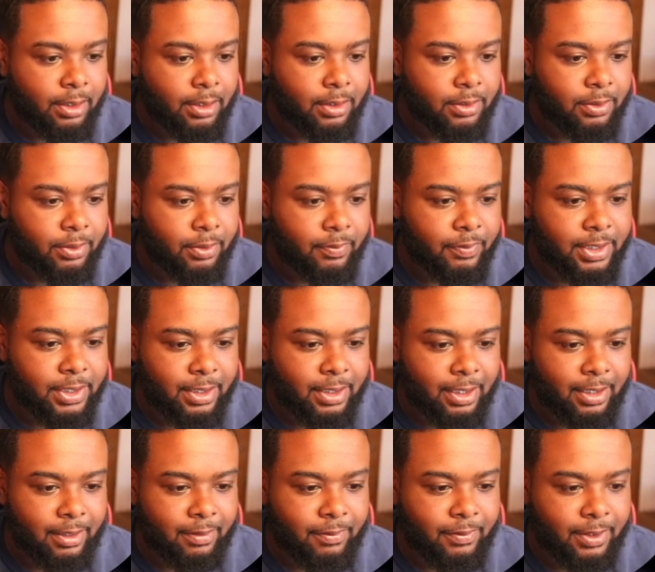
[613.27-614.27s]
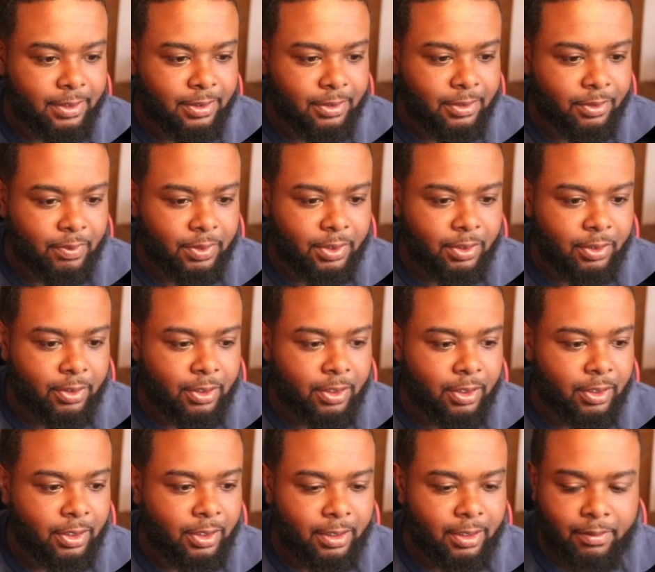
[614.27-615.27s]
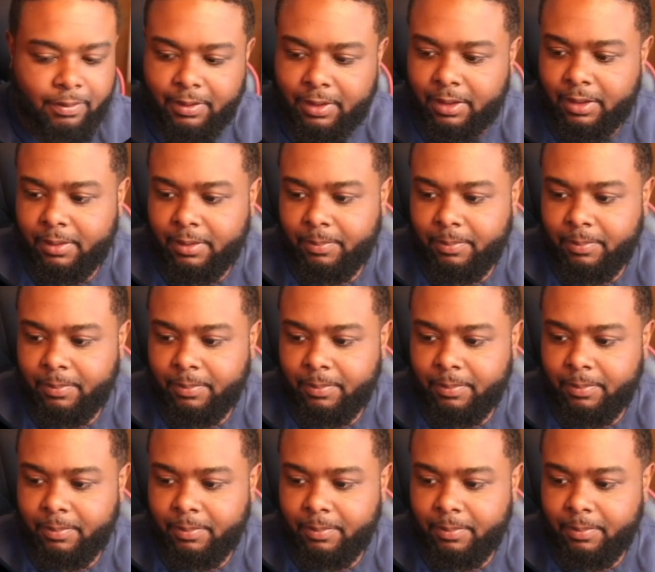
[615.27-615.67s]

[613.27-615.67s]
so if it's left, it's gonna return our left